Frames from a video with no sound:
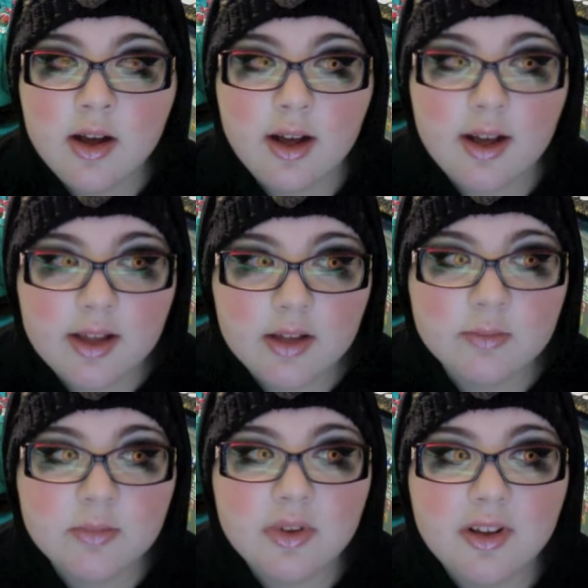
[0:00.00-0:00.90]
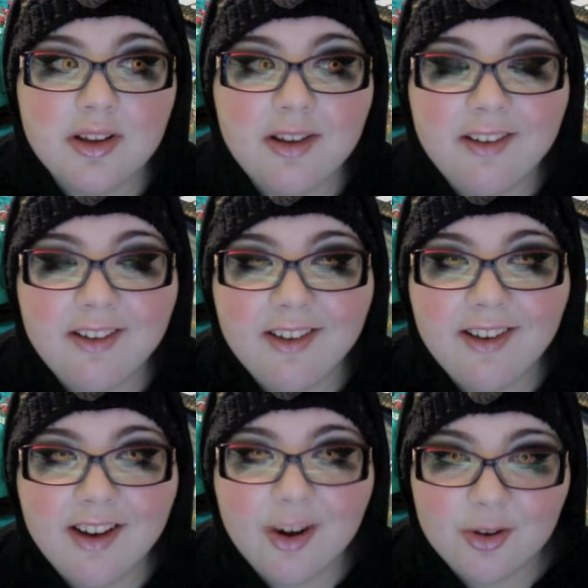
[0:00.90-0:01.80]
I am
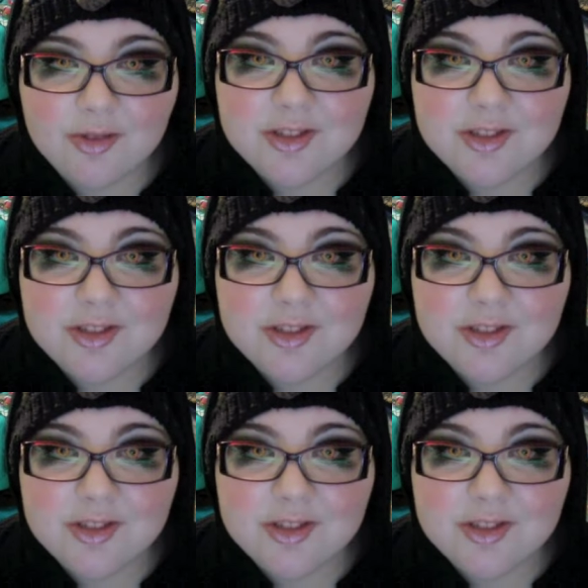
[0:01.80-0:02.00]
around